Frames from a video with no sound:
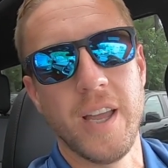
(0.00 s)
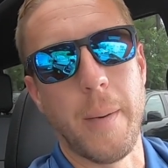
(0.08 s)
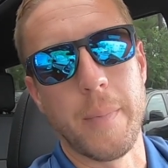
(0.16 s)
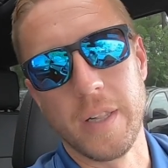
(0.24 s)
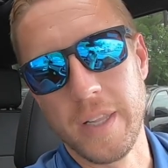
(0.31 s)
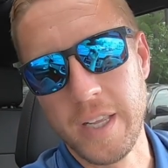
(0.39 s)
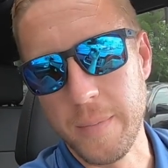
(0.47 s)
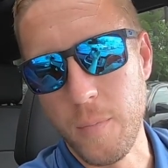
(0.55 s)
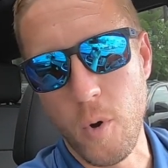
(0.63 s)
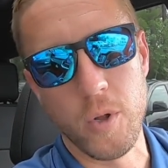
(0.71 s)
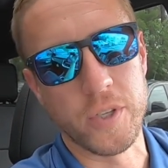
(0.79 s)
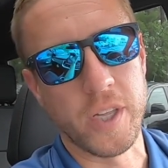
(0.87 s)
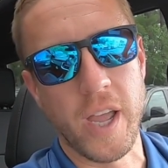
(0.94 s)
I'm going to link them
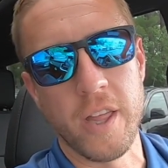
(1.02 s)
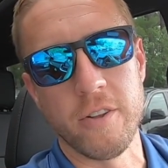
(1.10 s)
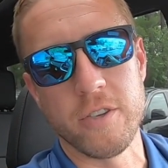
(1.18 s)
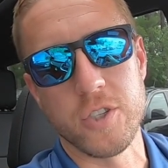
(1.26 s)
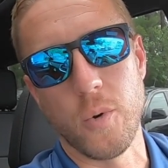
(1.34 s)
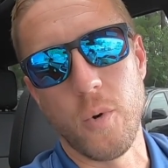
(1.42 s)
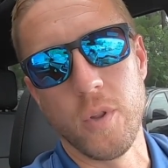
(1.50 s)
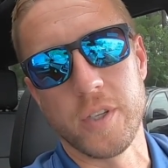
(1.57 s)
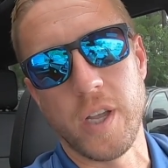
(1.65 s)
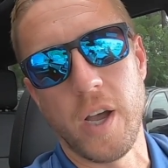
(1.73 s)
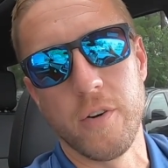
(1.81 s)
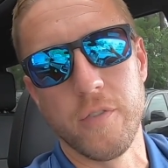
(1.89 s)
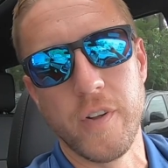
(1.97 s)
all together so all the
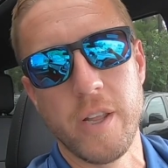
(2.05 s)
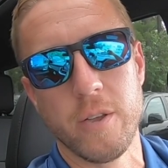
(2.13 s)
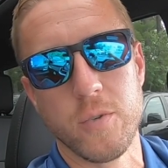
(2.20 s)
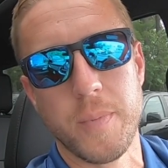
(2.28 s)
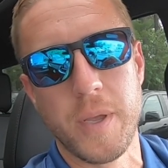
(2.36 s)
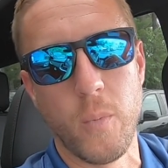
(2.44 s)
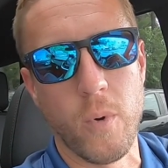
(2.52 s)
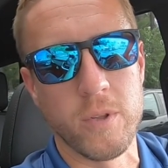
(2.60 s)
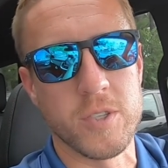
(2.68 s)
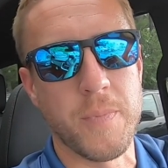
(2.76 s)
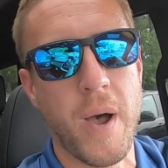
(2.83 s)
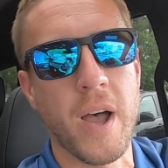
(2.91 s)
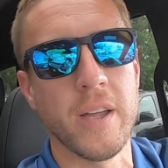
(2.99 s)
Tahoe videos will be in one
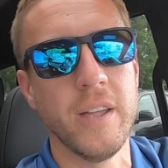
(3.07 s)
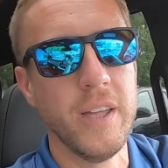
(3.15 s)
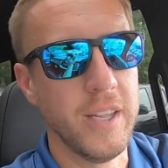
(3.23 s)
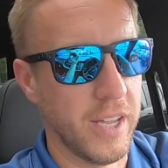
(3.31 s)
spot.